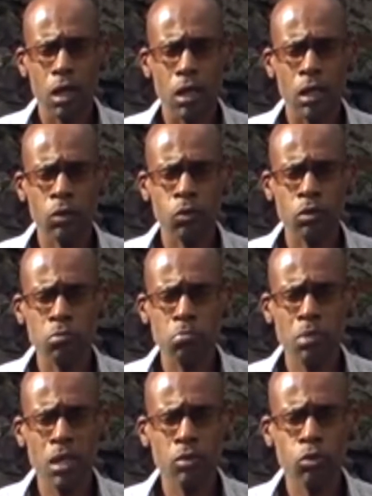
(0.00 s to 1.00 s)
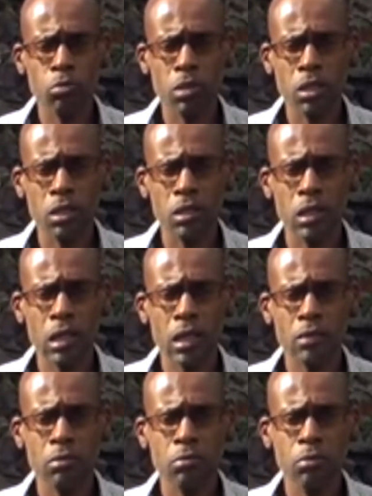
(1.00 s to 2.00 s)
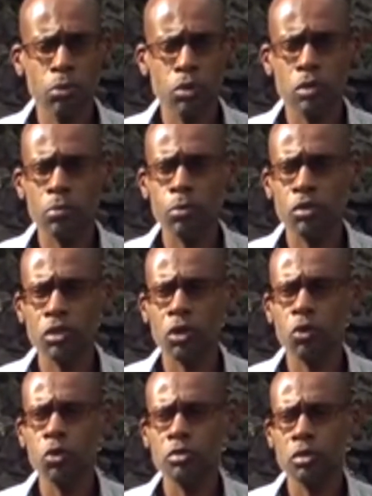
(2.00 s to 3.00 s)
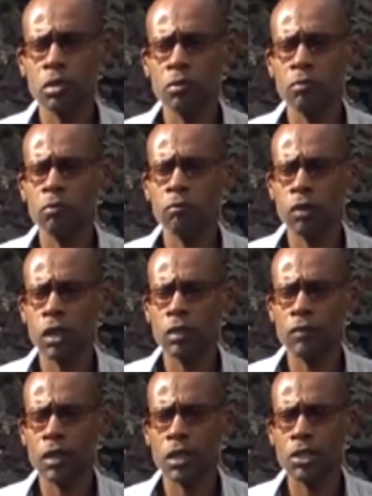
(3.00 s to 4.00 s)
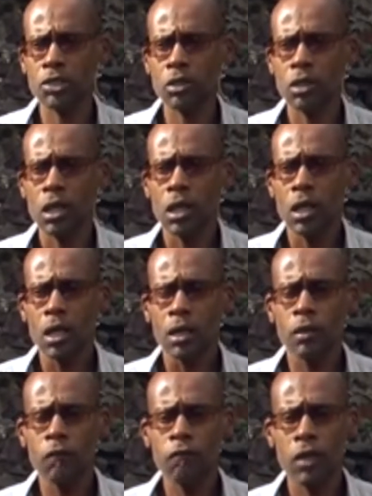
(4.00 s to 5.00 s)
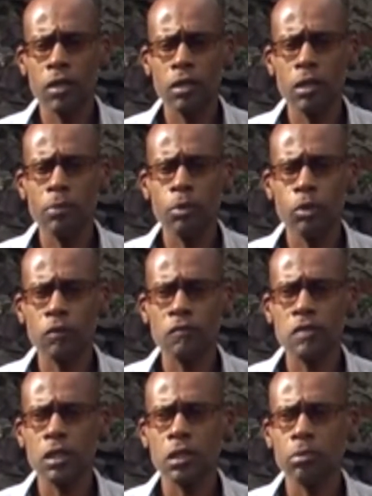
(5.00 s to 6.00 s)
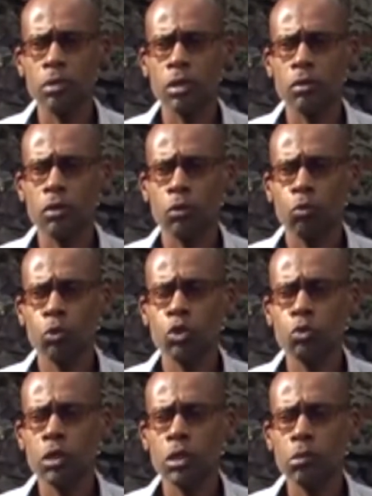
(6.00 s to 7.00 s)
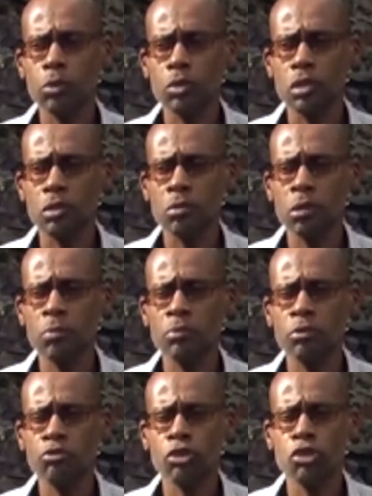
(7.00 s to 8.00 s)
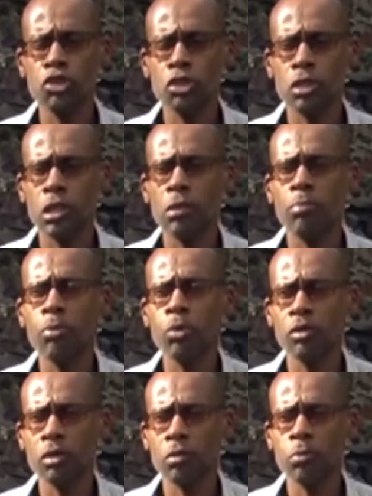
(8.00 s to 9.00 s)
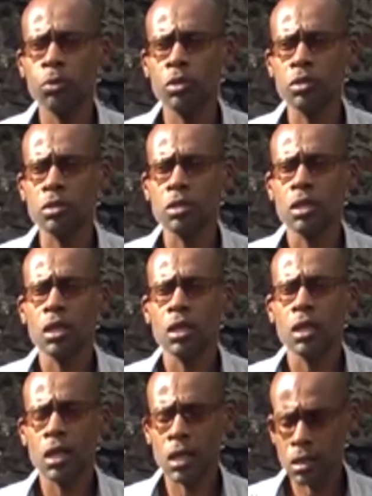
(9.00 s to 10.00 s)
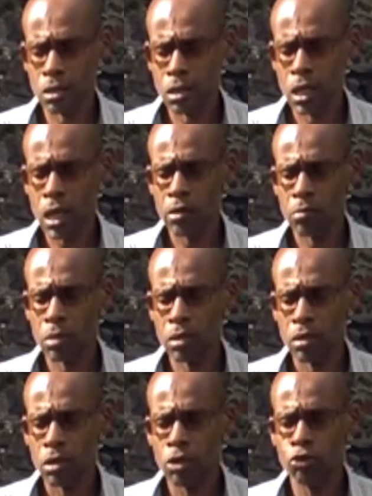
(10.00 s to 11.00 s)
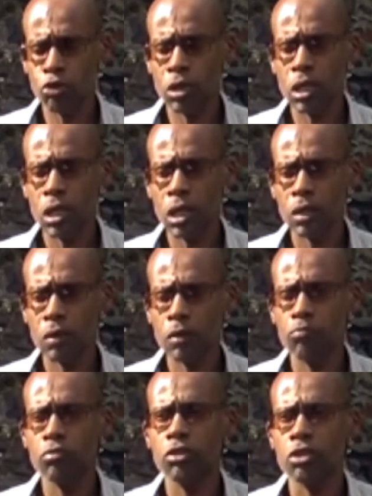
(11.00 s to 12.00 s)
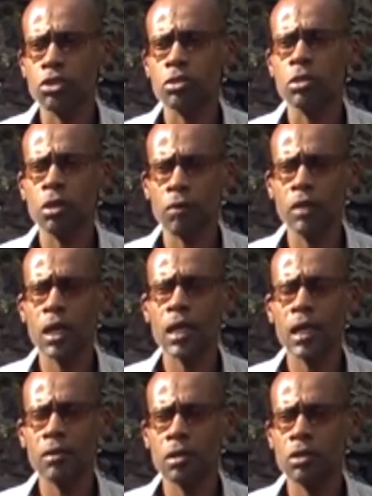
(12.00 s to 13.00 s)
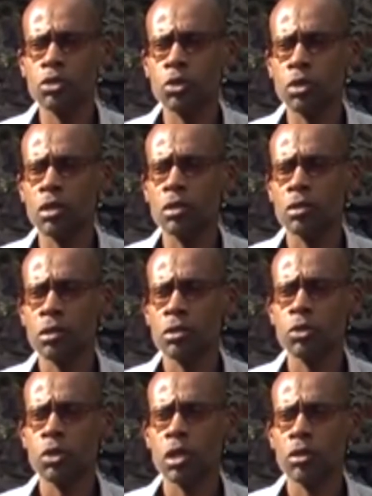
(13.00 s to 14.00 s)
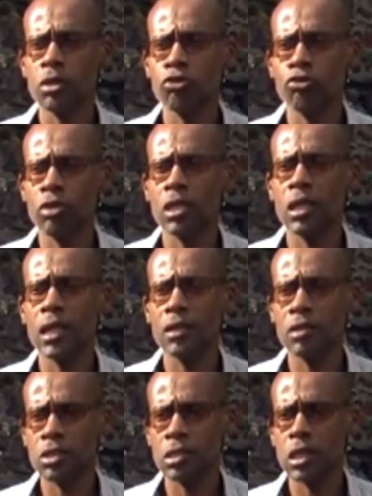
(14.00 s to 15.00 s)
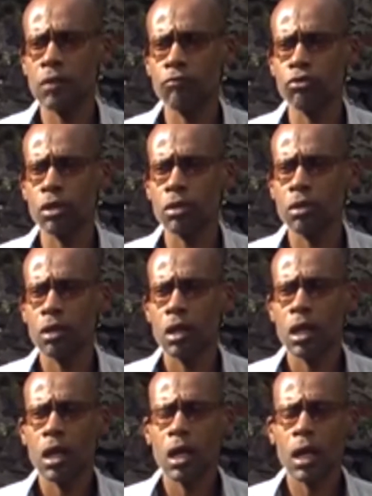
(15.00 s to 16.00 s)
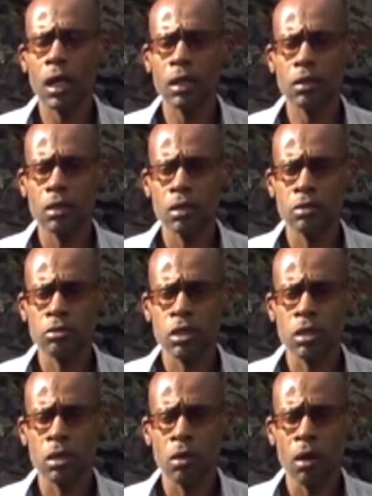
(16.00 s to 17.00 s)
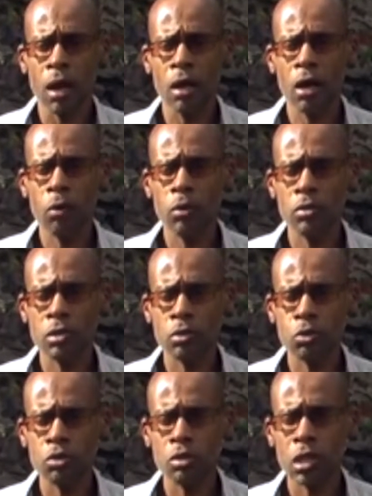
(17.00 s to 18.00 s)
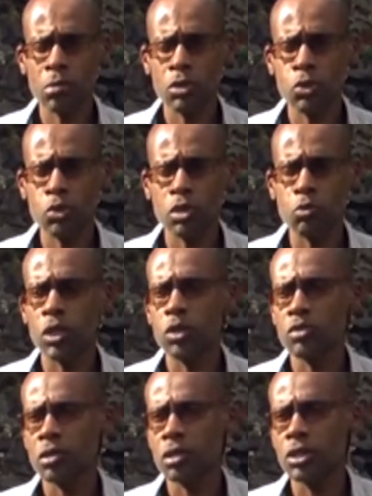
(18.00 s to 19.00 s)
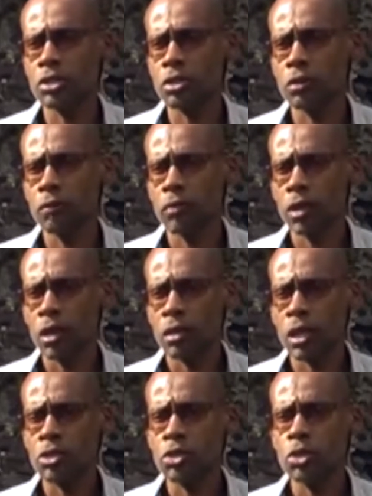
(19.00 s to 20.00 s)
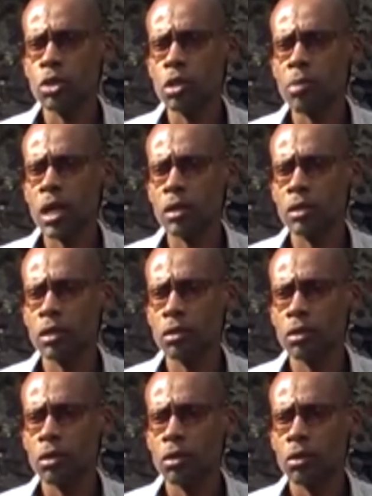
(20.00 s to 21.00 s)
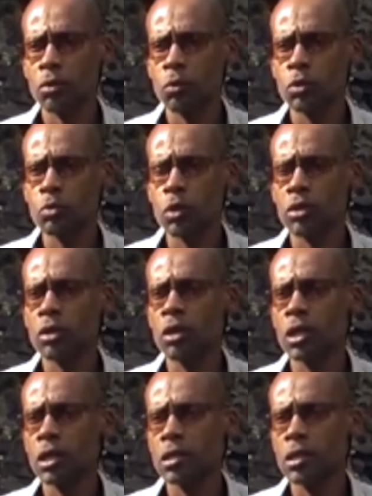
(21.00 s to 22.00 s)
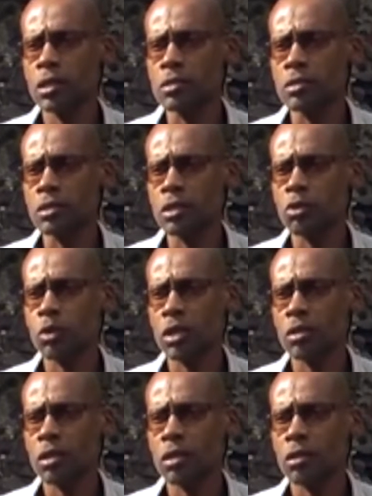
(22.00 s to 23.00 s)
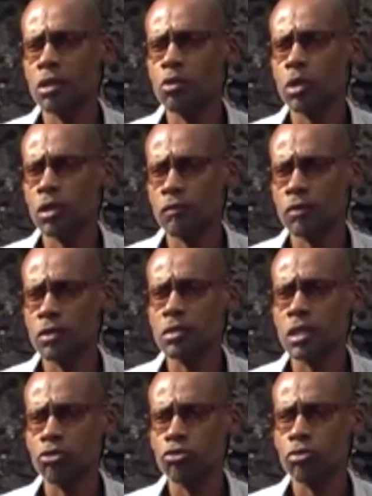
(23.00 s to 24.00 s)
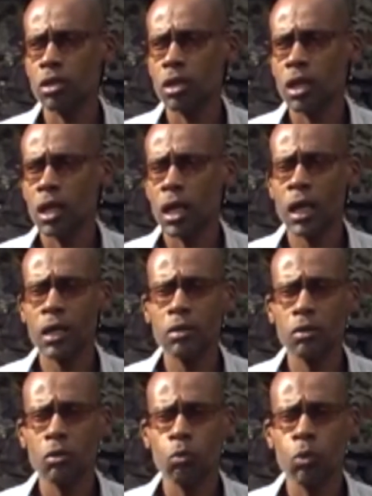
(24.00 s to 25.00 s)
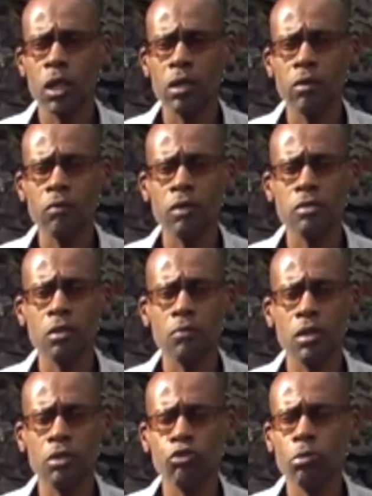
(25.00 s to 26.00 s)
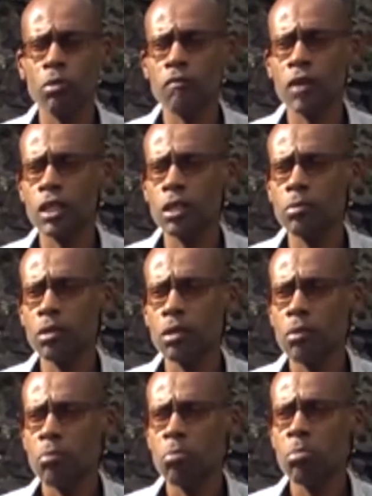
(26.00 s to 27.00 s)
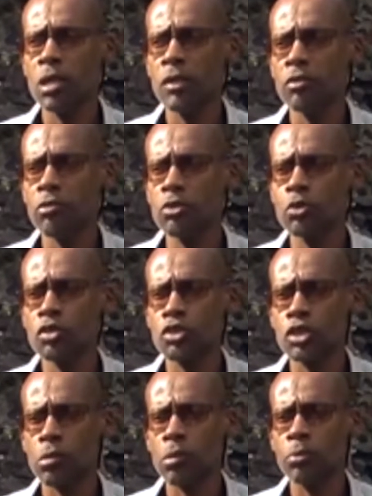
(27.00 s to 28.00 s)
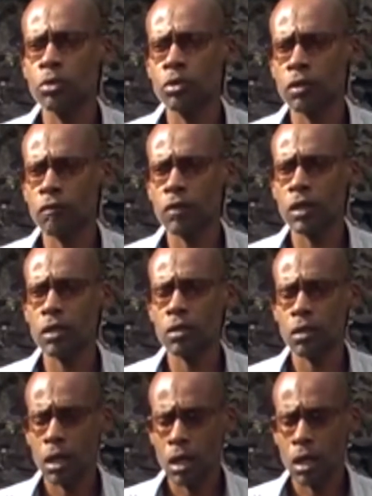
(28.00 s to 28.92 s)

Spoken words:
It was meant to be the most important coastal fortification defending the port of Sandy Point, which is one of the most strategically important ports in the Caribbean during the height of the Atlantic sugar industry and the Atlantic slave trade. And I always used to tell my students when I was a teacher that sugar back then was what oil is in the 20th and the 21st century. And whenever something extremely valuable, military resources shall be put to defend it.